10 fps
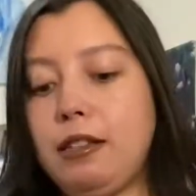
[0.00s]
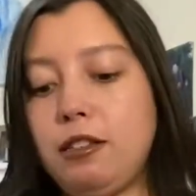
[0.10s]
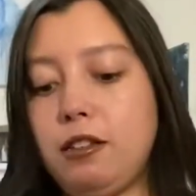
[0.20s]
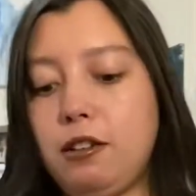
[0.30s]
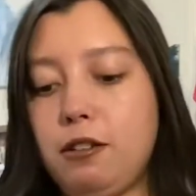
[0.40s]

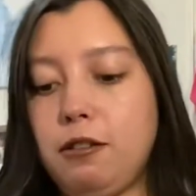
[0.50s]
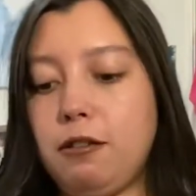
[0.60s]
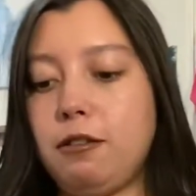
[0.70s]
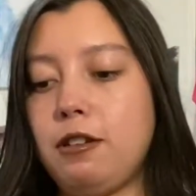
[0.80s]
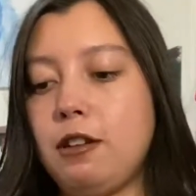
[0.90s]

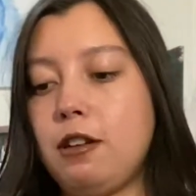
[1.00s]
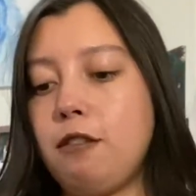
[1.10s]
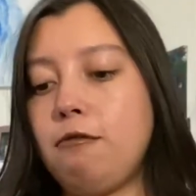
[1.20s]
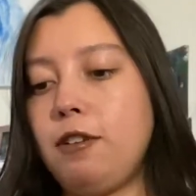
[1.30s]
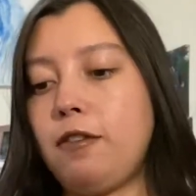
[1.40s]
So
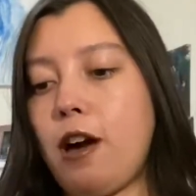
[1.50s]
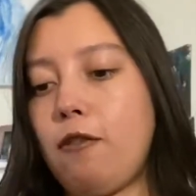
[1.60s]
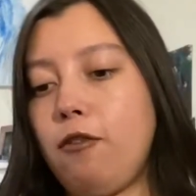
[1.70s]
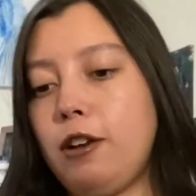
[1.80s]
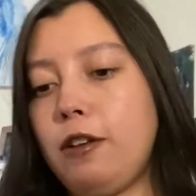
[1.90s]
we've
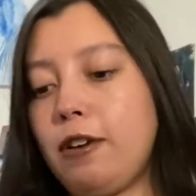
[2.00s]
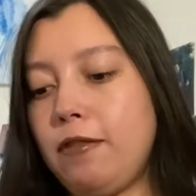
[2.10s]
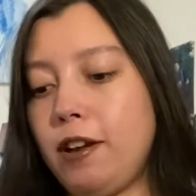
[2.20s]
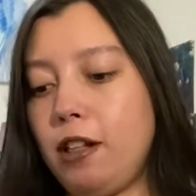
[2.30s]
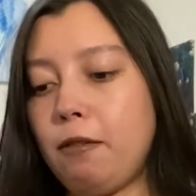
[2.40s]
got
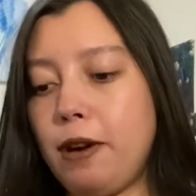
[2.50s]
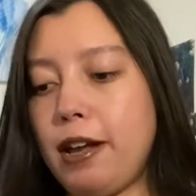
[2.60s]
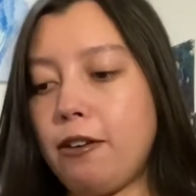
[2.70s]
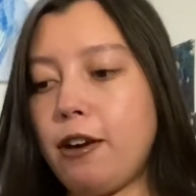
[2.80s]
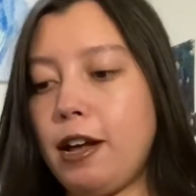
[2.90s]
$45
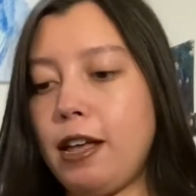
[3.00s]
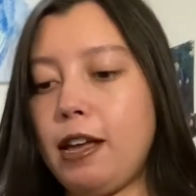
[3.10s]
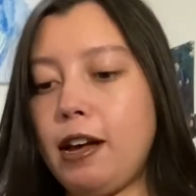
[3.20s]
wine credit,